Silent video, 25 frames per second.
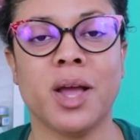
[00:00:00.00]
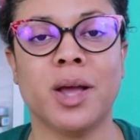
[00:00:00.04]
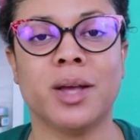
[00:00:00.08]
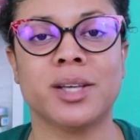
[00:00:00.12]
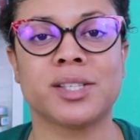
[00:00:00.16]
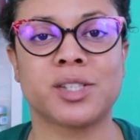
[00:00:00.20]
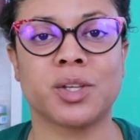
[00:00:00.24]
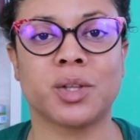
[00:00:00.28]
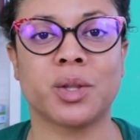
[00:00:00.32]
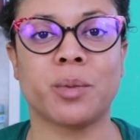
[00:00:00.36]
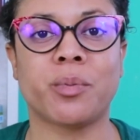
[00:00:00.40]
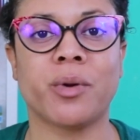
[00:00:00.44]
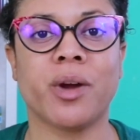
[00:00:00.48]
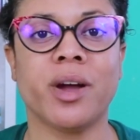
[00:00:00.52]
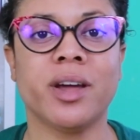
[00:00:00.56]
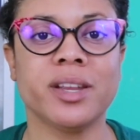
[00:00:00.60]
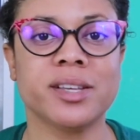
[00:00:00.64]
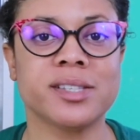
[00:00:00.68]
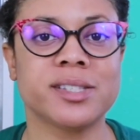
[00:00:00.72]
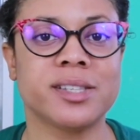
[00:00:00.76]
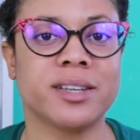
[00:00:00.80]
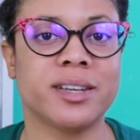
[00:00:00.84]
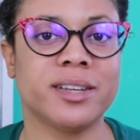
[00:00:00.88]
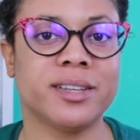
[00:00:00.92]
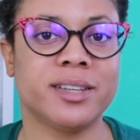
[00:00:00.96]
So the
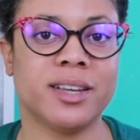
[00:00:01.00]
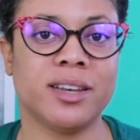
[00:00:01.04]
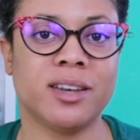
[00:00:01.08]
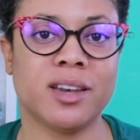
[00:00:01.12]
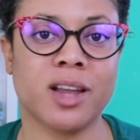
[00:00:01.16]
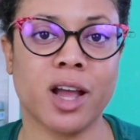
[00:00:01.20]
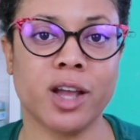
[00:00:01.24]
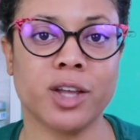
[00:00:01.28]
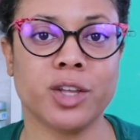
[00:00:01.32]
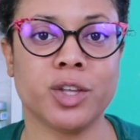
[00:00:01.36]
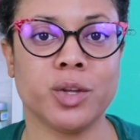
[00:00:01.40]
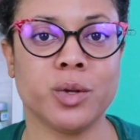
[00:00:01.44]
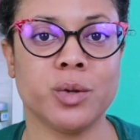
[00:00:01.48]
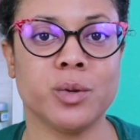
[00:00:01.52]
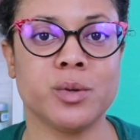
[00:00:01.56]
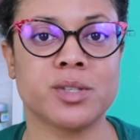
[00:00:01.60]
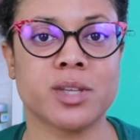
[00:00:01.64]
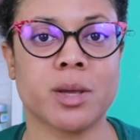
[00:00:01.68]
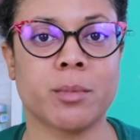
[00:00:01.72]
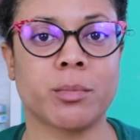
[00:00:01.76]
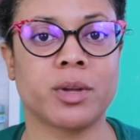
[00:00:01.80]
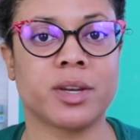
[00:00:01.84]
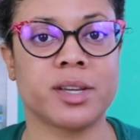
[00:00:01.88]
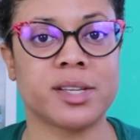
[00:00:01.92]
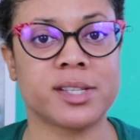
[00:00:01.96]
products that I did not use,
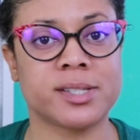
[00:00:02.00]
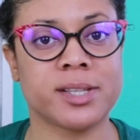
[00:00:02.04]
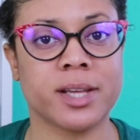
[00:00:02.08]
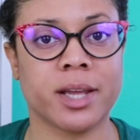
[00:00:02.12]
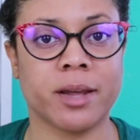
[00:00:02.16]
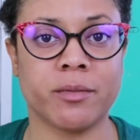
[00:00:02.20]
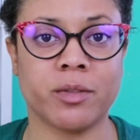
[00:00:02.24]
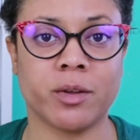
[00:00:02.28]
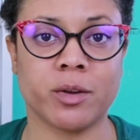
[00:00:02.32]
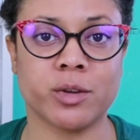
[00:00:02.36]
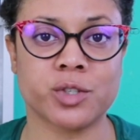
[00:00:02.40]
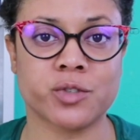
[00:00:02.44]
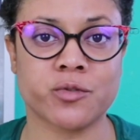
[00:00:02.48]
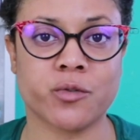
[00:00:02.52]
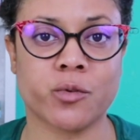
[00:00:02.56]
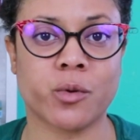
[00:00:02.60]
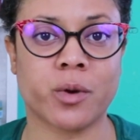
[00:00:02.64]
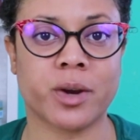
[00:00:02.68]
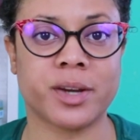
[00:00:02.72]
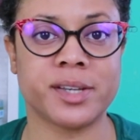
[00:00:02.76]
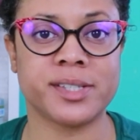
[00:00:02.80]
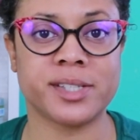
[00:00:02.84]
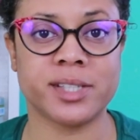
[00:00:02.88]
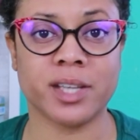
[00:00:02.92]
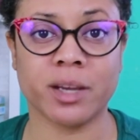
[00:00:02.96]
I'm going to save those
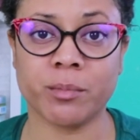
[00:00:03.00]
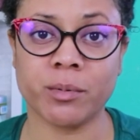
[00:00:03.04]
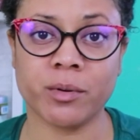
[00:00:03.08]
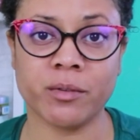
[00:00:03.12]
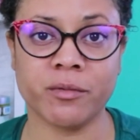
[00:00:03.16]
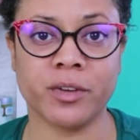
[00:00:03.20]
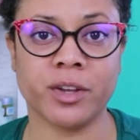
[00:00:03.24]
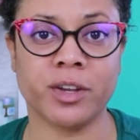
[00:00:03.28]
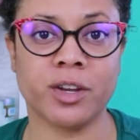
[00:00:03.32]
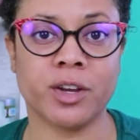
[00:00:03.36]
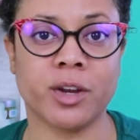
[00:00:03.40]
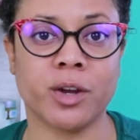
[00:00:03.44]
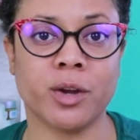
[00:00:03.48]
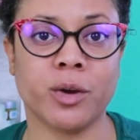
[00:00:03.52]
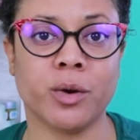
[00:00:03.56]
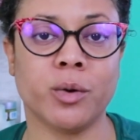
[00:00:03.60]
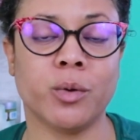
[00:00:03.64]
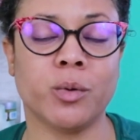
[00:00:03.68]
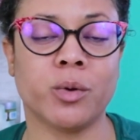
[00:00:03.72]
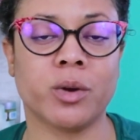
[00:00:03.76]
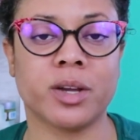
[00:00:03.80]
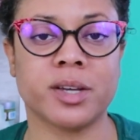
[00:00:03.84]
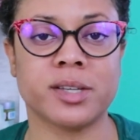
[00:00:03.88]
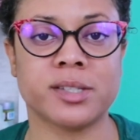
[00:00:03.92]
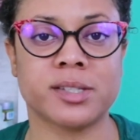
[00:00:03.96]
for a separate
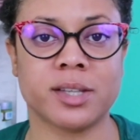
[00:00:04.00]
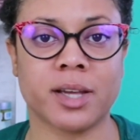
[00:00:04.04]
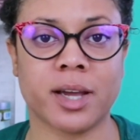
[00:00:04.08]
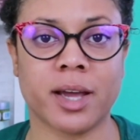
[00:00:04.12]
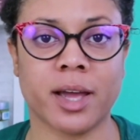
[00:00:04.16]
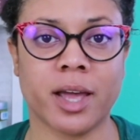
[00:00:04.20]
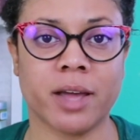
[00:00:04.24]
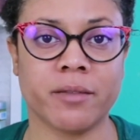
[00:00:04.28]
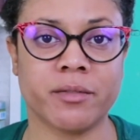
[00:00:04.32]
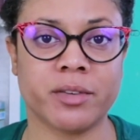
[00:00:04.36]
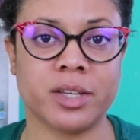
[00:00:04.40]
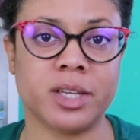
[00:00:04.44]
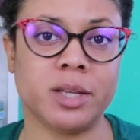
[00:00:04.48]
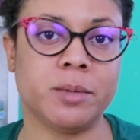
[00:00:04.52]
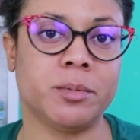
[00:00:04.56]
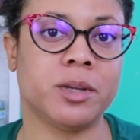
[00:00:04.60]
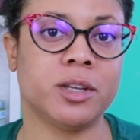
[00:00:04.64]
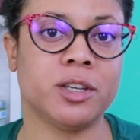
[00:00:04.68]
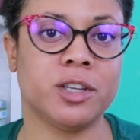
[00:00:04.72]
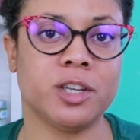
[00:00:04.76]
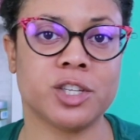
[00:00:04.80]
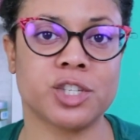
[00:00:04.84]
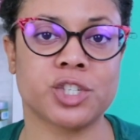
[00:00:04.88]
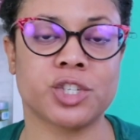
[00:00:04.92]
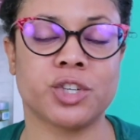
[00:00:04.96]
video because I have a deep
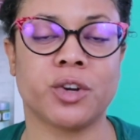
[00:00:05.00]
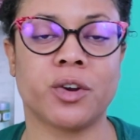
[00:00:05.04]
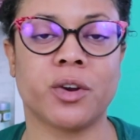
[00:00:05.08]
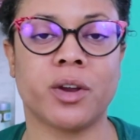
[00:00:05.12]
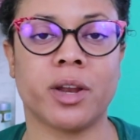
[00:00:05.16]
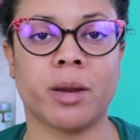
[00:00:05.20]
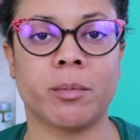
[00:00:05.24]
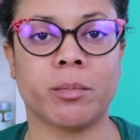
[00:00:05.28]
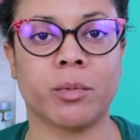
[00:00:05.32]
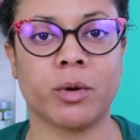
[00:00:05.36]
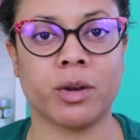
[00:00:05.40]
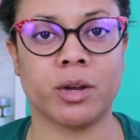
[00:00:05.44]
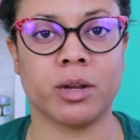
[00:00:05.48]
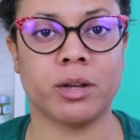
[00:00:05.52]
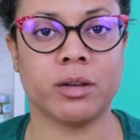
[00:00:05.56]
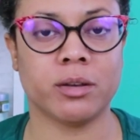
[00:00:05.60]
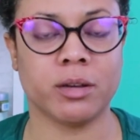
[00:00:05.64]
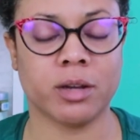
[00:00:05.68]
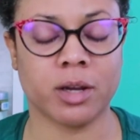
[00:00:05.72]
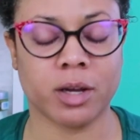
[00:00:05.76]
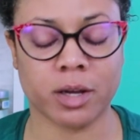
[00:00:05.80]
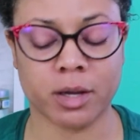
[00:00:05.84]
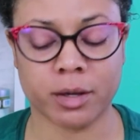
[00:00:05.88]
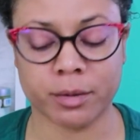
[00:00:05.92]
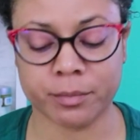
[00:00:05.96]
conditioner and I'm going
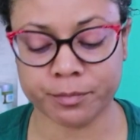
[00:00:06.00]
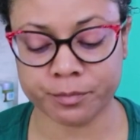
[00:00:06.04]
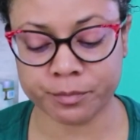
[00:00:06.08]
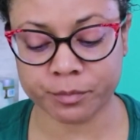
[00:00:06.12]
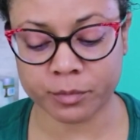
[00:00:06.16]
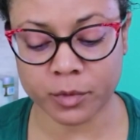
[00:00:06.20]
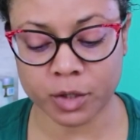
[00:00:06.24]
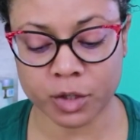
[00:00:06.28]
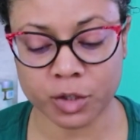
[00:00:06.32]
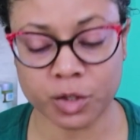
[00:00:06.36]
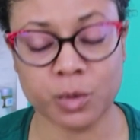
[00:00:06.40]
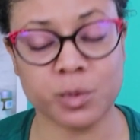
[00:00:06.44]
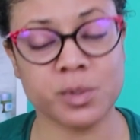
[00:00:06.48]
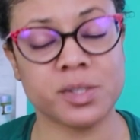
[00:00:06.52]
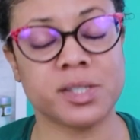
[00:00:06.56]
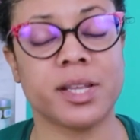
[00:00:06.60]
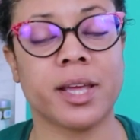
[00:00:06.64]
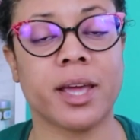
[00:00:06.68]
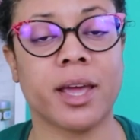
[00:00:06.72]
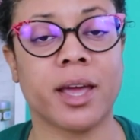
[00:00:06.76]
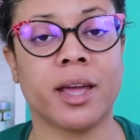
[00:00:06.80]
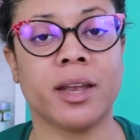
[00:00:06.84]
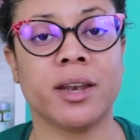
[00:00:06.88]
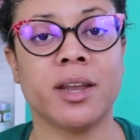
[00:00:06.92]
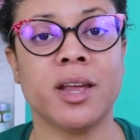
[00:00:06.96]
to um, use
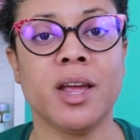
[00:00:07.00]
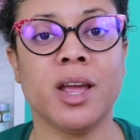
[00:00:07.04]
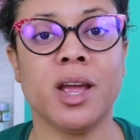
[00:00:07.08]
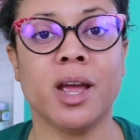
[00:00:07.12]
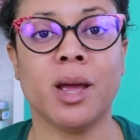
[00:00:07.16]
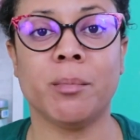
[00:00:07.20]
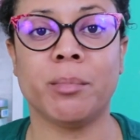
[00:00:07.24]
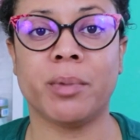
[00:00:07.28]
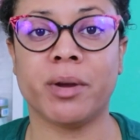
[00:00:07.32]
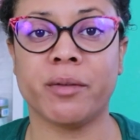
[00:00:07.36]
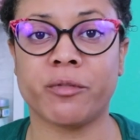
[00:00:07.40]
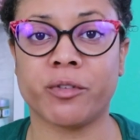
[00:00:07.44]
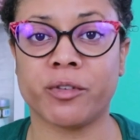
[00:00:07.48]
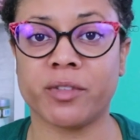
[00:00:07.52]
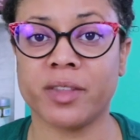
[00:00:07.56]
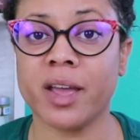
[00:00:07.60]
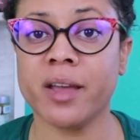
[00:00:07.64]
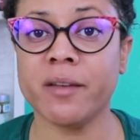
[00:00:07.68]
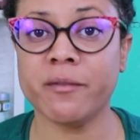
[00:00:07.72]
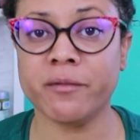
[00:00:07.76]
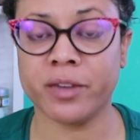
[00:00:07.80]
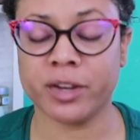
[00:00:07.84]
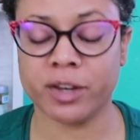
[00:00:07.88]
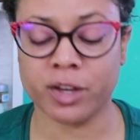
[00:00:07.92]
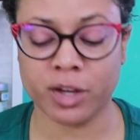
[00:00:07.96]
that. But for
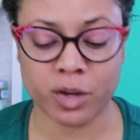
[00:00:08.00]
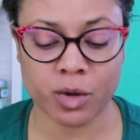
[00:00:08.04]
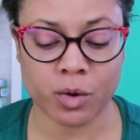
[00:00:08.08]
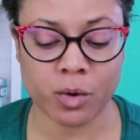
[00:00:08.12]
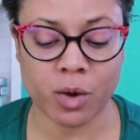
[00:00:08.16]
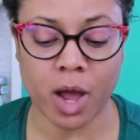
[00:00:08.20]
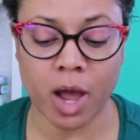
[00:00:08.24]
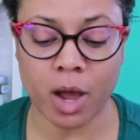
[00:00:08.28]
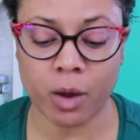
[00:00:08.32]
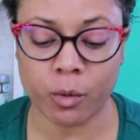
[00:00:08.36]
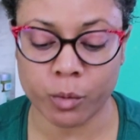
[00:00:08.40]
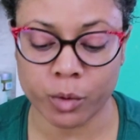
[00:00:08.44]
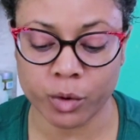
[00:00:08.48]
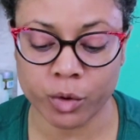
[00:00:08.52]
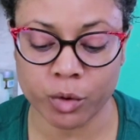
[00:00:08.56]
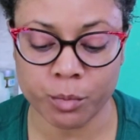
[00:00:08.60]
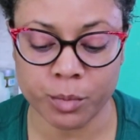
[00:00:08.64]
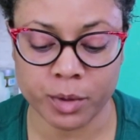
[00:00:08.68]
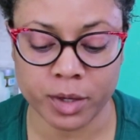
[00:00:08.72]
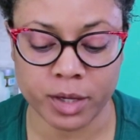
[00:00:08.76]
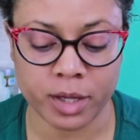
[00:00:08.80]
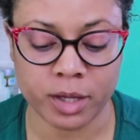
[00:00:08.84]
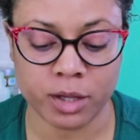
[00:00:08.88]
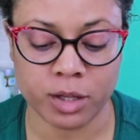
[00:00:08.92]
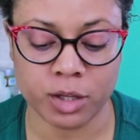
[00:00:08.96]
that video, I will
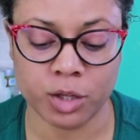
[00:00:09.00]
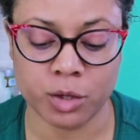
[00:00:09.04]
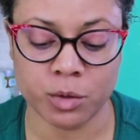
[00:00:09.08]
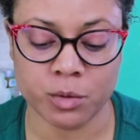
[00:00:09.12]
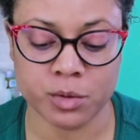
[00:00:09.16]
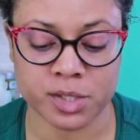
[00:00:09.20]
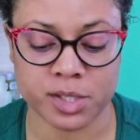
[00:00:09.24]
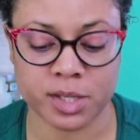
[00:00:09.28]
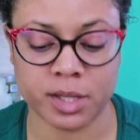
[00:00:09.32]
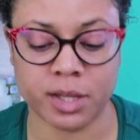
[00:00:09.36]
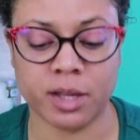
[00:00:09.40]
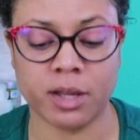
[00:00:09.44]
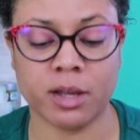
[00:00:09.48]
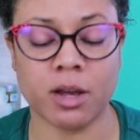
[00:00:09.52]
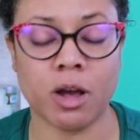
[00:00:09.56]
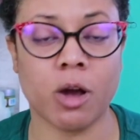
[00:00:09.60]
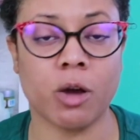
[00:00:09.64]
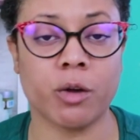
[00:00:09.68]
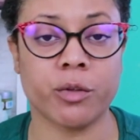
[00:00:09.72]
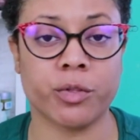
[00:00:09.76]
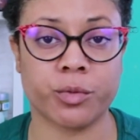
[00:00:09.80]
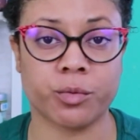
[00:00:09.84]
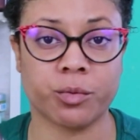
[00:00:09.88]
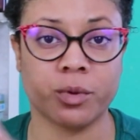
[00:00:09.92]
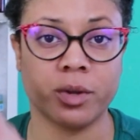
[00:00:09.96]
be using
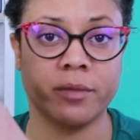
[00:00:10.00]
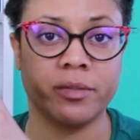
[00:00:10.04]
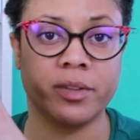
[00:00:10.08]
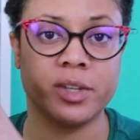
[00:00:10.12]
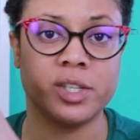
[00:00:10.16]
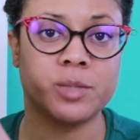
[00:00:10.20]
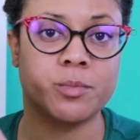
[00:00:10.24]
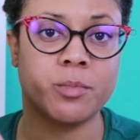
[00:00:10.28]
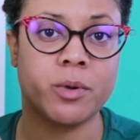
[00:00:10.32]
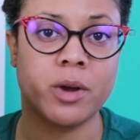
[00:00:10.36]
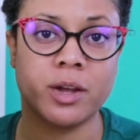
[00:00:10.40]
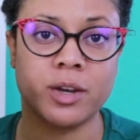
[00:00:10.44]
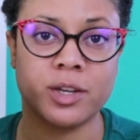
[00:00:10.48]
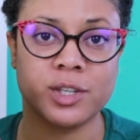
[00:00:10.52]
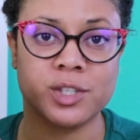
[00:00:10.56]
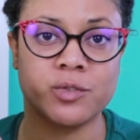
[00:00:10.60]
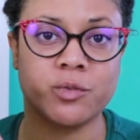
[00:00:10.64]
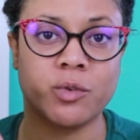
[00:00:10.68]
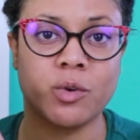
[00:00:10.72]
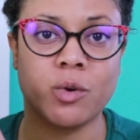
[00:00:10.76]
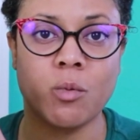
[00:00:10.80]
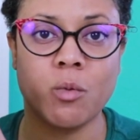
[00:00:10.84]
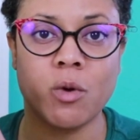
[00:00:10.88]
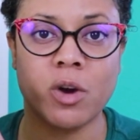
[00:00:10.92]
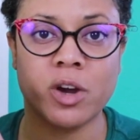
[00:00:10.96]
all three of these products
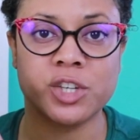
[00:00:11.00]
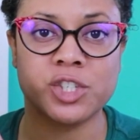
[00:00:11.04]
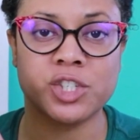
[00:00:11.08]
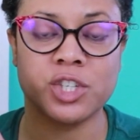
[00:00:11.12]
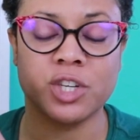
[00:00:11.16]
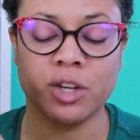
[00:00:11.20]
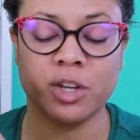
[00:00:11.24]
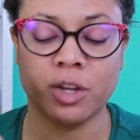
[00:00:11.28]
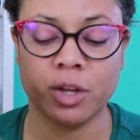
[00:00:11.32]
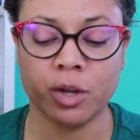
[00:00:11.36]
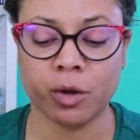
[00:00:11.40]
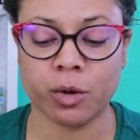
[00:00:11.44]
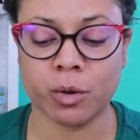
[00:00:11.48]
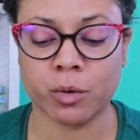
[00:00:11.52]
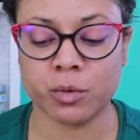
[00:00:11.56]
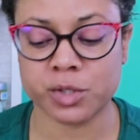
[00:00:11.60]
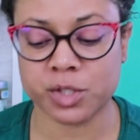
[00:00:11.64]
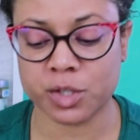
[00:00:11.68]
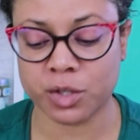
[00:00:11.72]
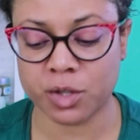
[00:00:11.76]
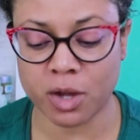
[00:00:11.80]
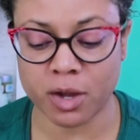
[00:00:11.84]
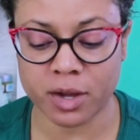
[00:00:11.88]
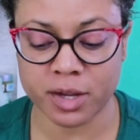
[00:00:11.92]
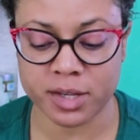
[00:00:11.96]
for a wash and go
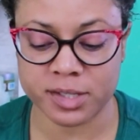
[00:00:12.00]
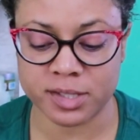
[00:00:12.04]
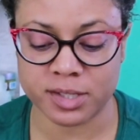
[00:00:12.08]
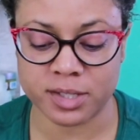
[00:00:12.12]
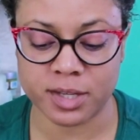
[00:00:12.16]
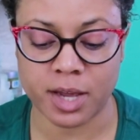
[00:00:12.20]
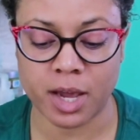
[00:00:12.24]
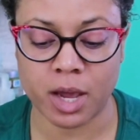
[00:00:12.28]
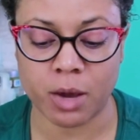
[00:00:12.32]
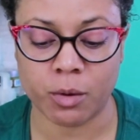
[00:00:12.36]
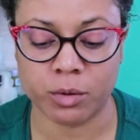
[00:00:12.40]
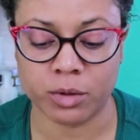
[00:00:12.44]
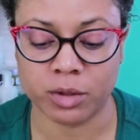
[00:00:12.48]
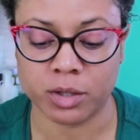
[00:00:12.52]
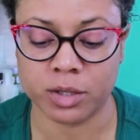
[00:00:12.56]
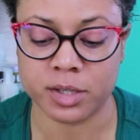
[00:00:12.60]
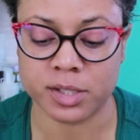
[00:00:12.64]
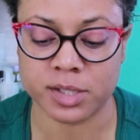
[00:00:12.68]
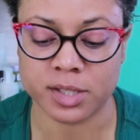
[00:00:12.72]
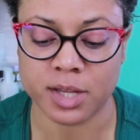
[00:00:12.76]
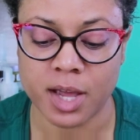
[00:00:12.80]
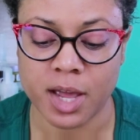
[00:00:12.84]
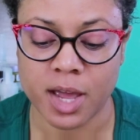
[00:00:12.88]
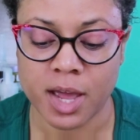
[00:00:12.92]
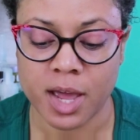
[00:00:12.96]
so y'all can see how it
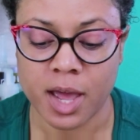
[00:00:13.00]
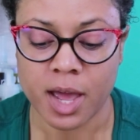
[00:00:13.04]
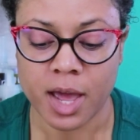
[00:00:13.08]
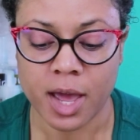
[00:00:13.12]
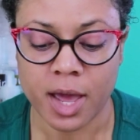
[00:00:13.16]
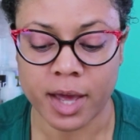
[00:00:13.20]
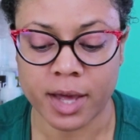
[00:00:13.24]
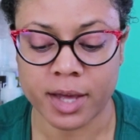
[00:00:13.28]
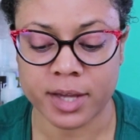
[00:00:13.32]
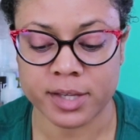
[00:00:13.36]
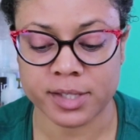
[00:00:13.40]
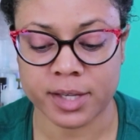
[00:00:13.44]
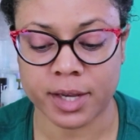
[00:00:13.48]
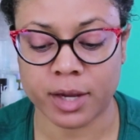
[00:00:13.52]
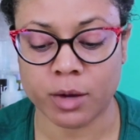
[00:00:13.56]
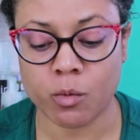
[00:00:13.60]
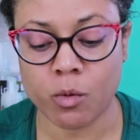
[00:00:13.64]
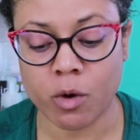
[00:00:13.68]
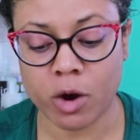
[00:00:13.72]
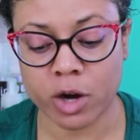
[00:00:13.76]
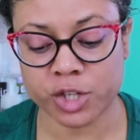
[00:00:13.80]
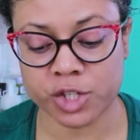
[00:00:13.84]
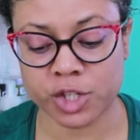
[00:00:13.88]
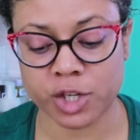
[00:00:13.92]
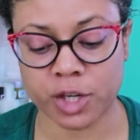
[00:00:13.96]
looks as a
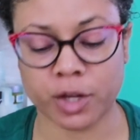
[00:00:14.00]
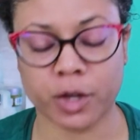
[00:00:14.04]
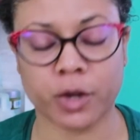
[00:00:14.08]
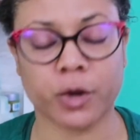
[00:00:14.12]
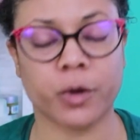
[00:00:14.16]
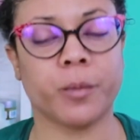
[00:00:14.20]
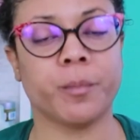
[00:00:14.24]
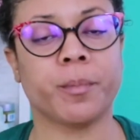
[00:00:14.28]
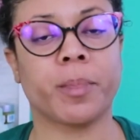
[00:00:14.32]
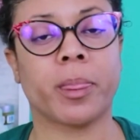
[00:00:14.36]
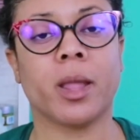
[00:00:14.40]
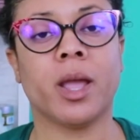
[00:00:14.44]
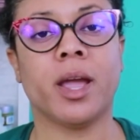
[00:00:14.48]
wash and go.